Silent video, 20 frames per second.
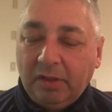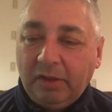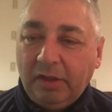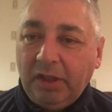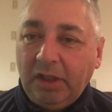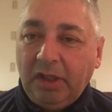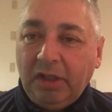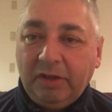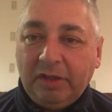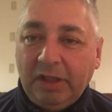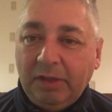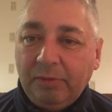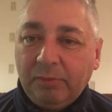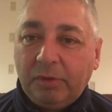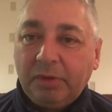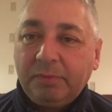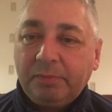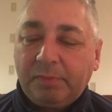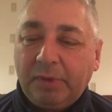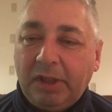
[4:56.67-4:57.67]
They
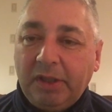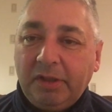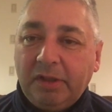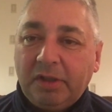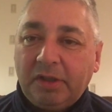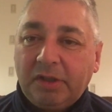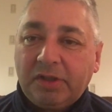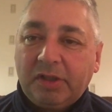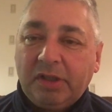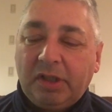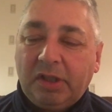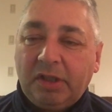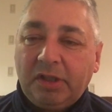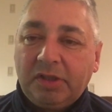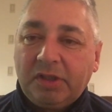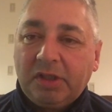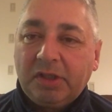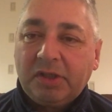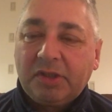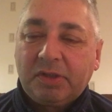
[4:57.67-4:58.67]
want punters that are
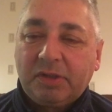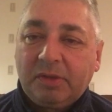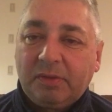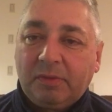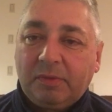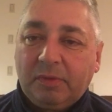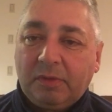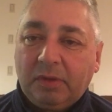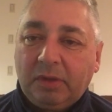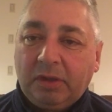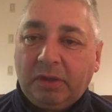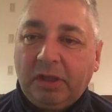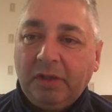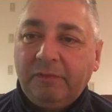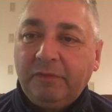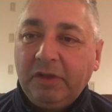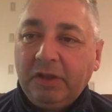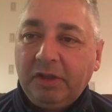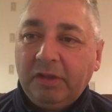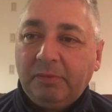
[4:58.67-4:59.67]
just
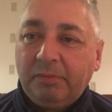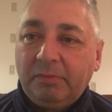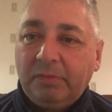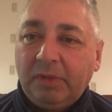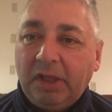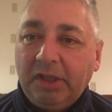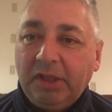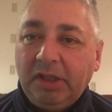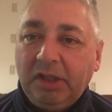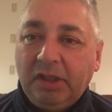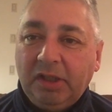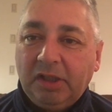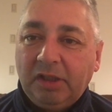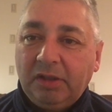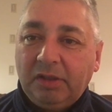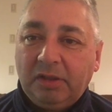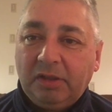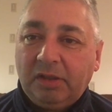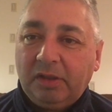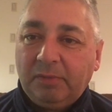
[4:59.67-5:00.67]
giving them money
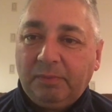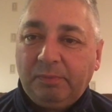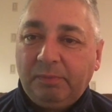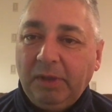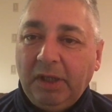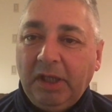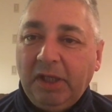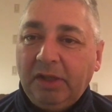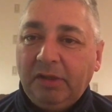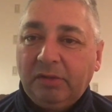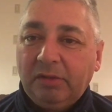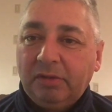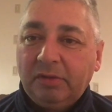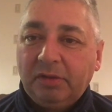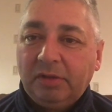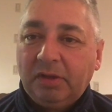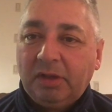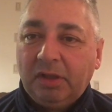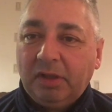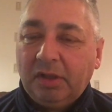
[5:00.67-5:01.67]
and betting
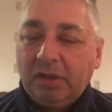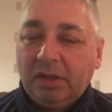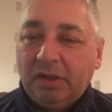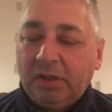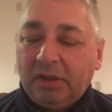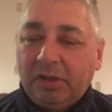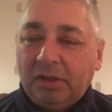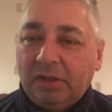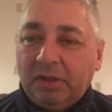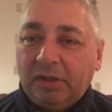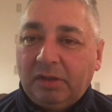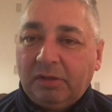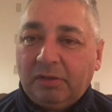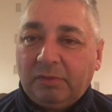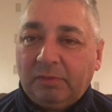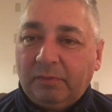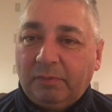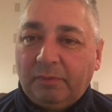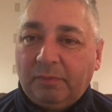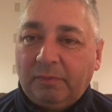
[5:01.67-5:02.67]
on
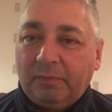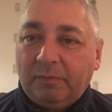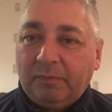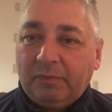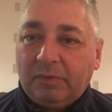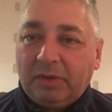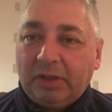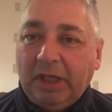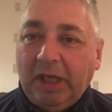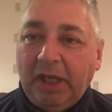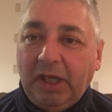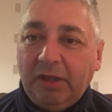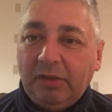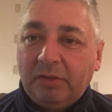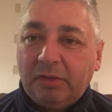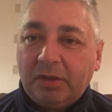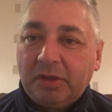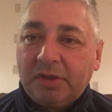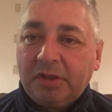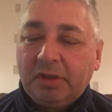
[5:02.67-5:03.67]
10
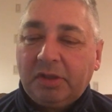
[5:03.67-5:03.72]
horse